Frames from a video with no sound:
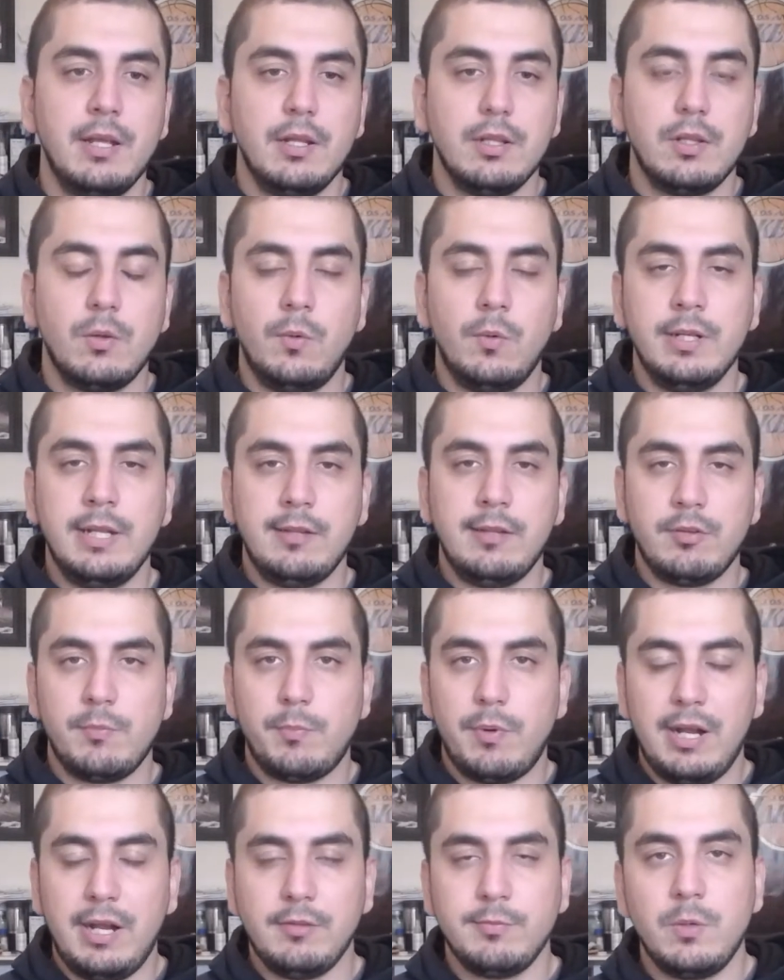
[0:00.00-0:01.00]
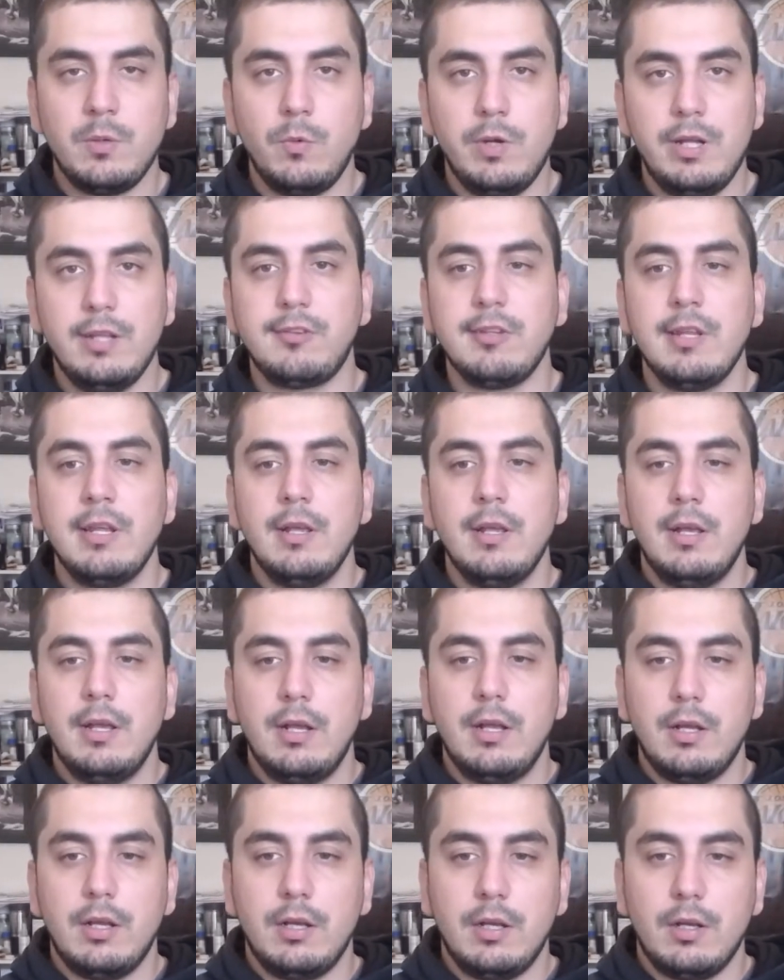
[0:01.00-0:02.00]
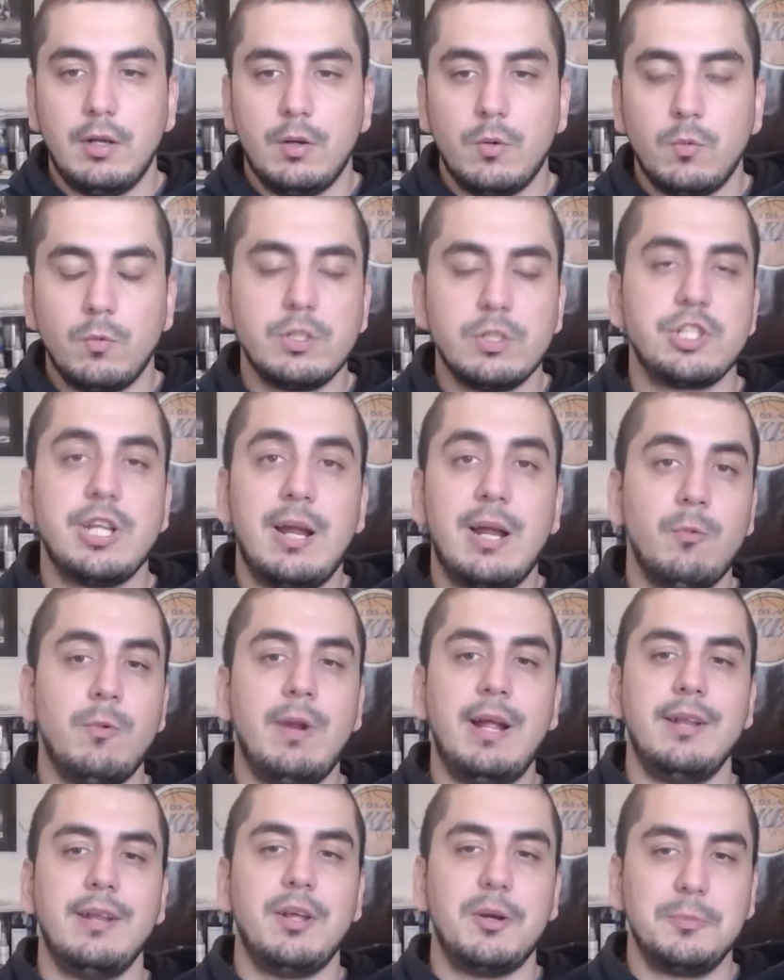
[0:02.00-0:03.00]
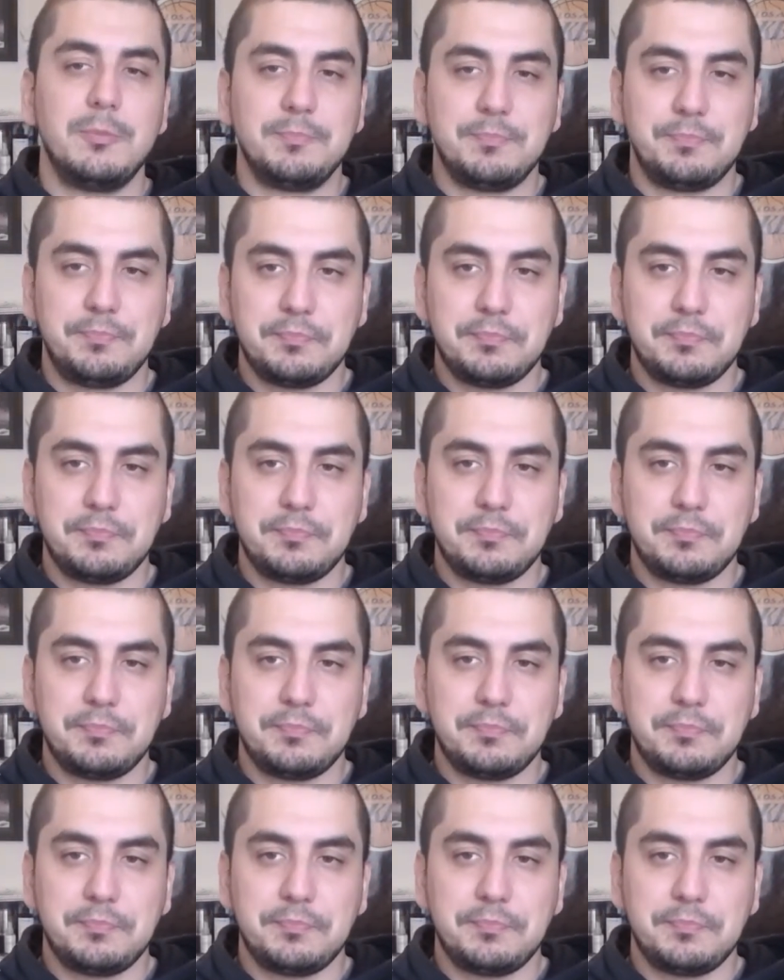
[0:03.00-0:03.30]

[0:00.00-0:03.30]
The one that surprised me was Rajon Rondo.